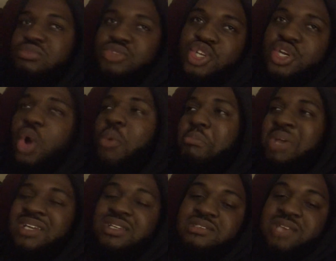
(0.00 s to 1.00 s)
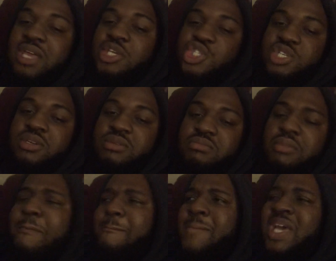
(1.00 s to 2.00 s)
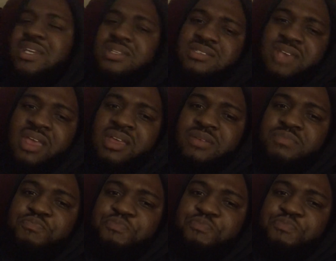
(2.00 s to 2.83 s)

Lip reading: you know, meditation. Meditate.